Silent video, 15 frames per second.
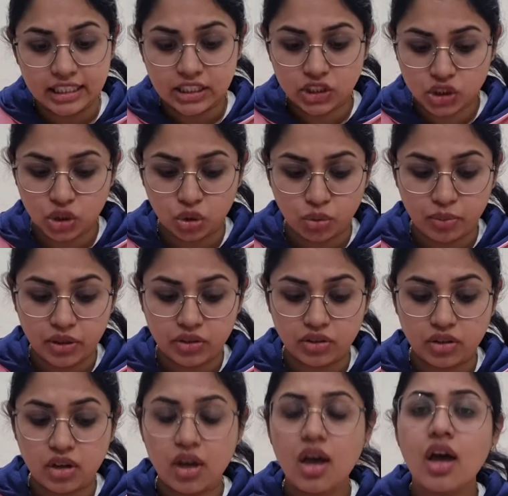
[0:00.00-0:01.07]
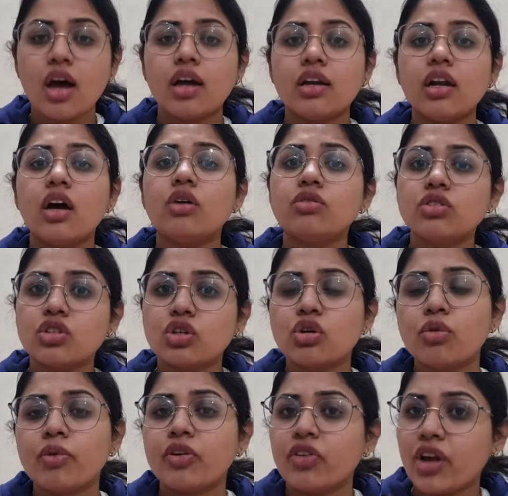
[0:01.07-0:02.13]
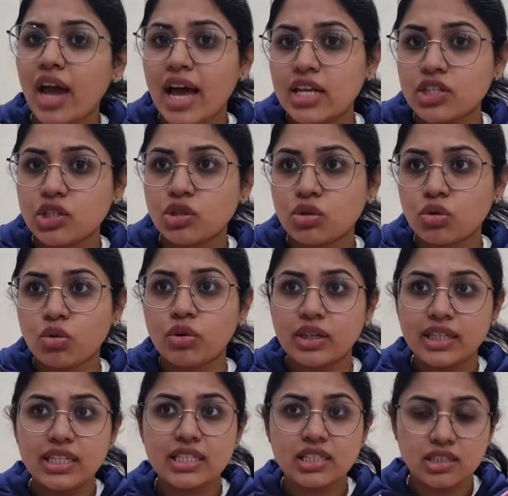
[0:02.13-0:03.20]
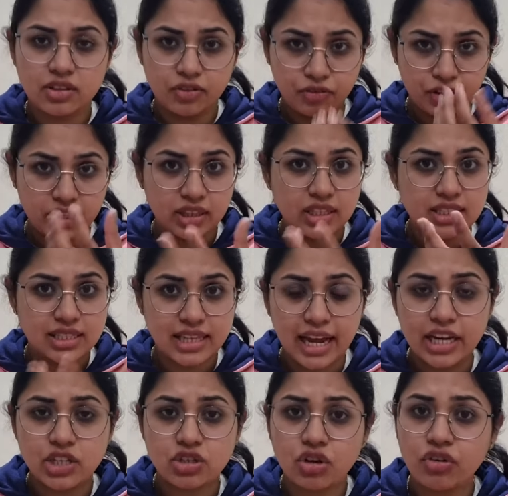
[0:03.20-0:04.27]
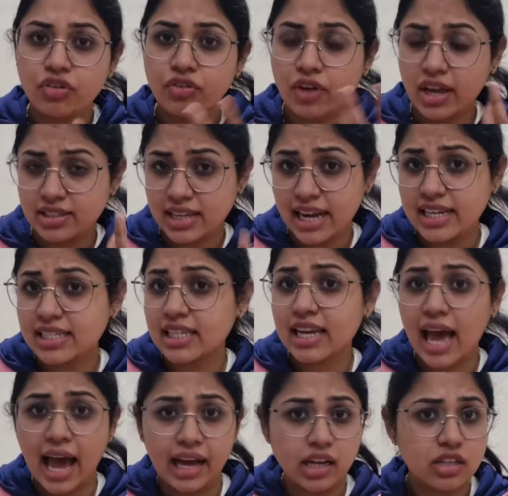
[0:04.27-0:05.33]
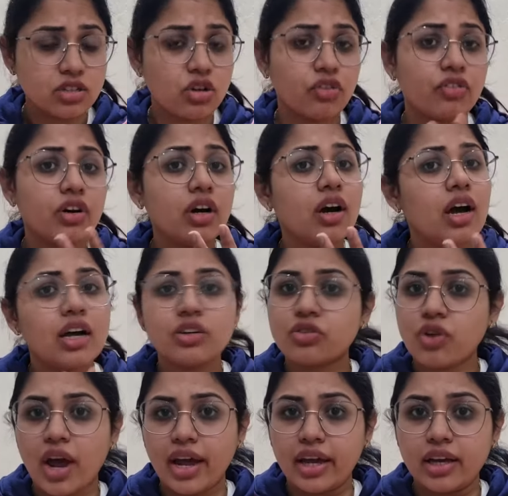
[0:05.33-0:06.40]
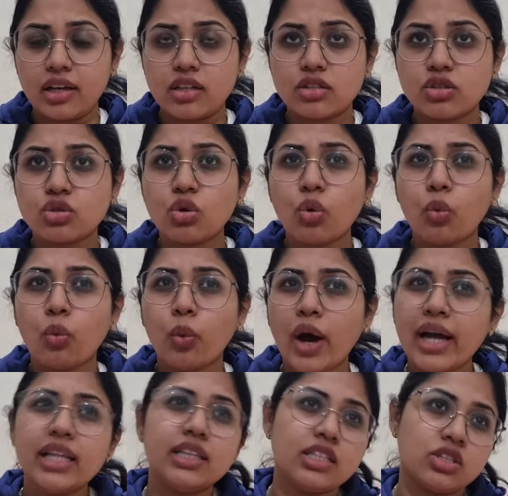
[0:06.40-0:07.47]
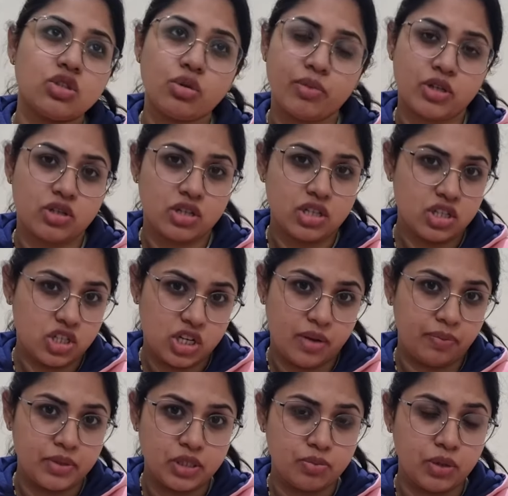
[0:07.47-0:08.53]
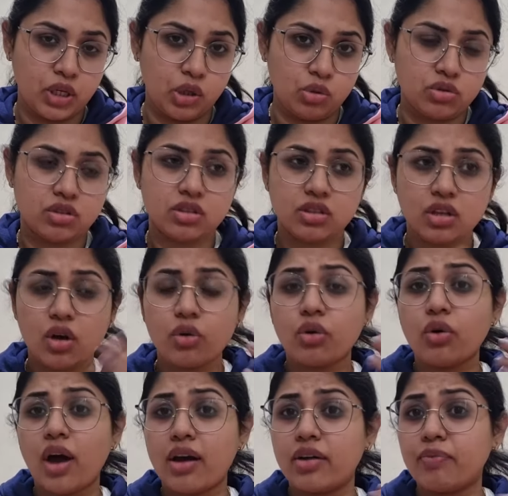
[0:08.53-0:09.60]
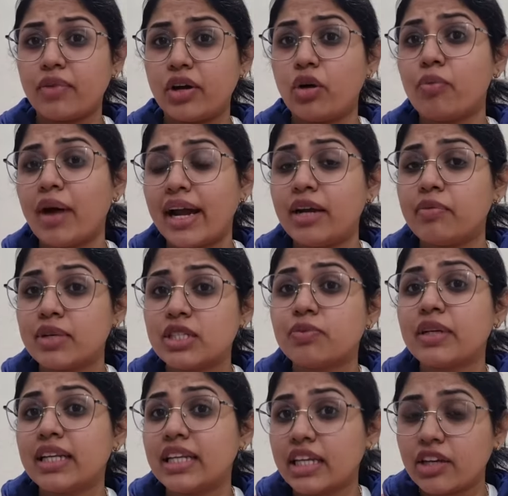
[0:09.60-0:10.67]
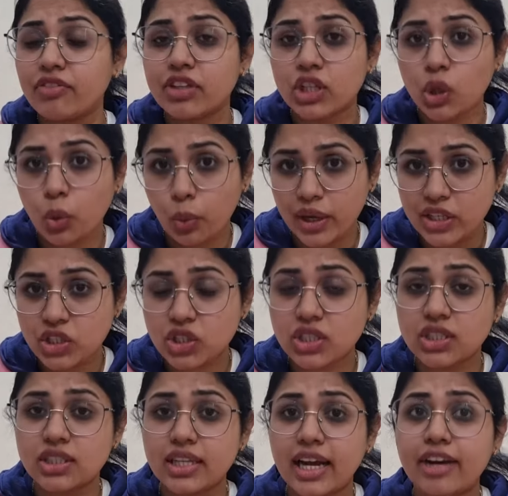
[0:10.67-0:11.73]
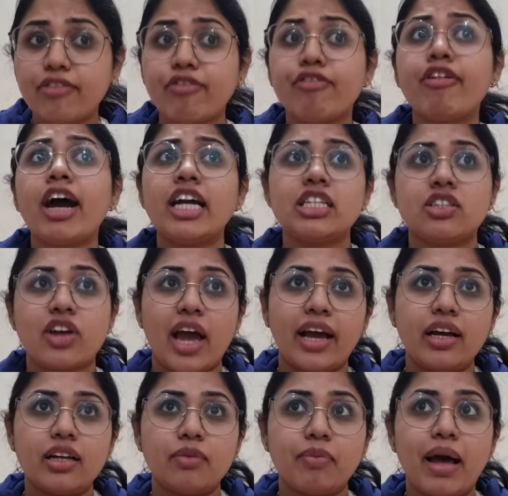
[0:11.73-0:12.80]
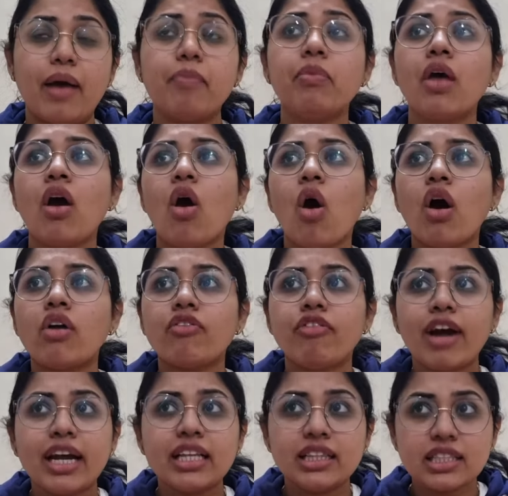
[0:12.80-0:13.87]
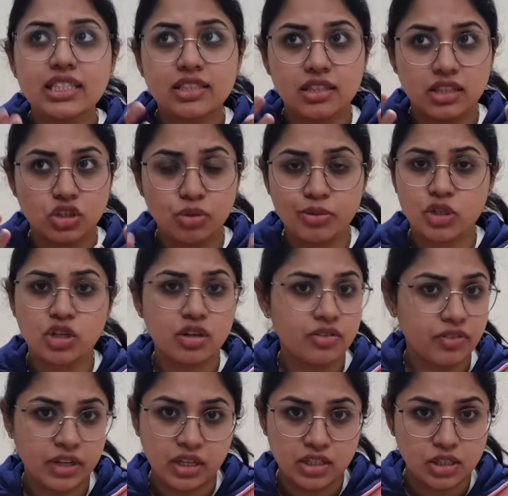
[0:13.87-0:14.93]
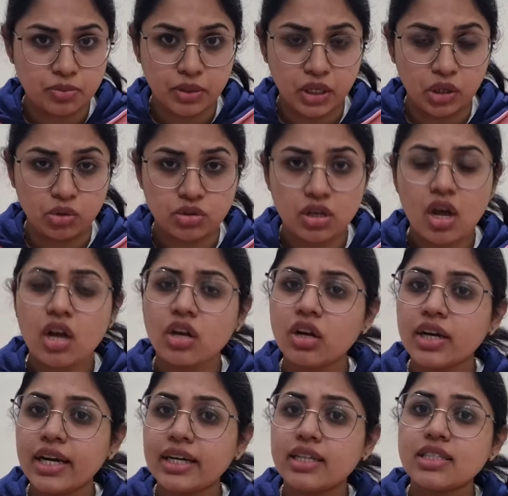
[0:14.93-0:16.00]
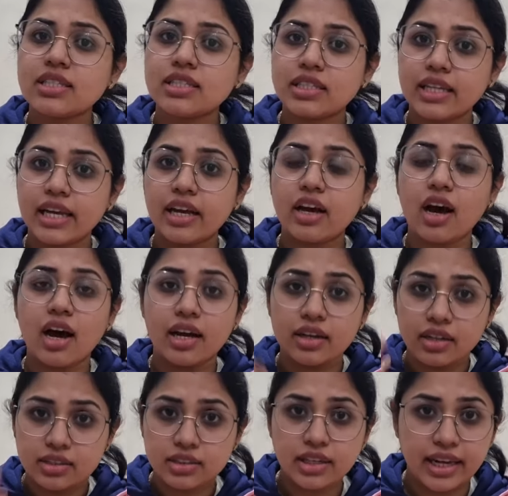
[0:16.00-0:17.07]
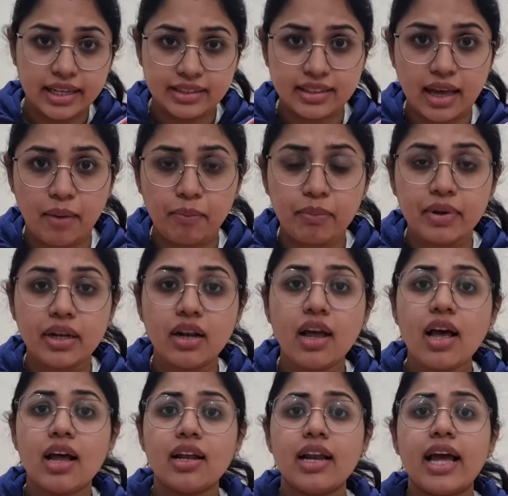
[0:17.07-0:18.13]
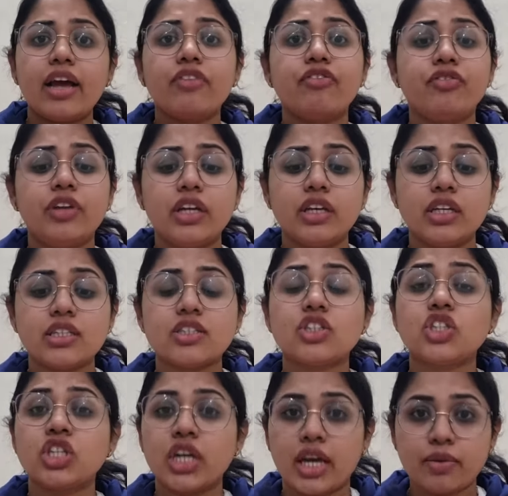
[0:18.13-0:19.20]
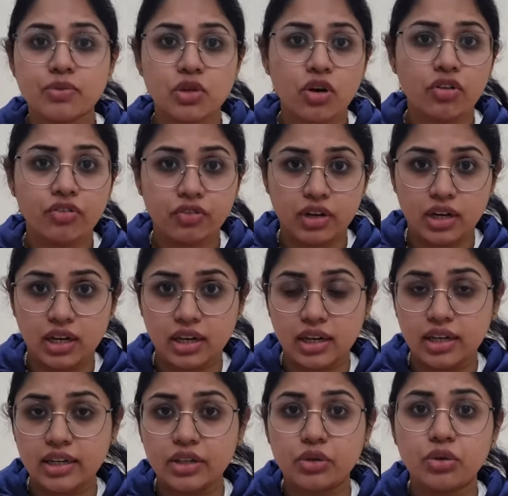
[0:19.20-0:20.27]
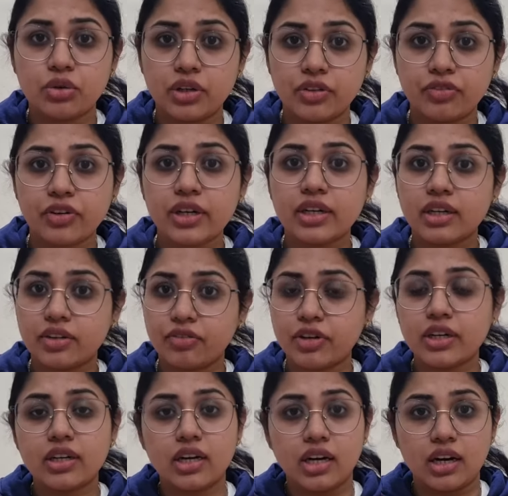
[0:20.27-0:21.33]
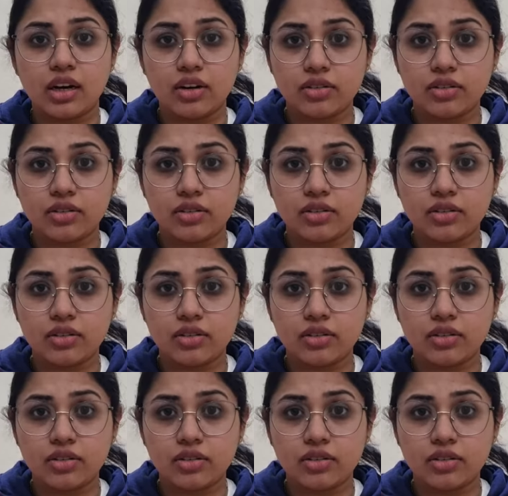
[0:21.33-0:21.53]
dealing trigonometry? Now, trigonometry, as you know, deals with the sides and angles of a triangle. So why this geometrical shape is being used? Now, your mind must be clicking with a question that why triangle, ma'am, or why this geometrical figure is being used. Now, let us take another example, like various shapes of, different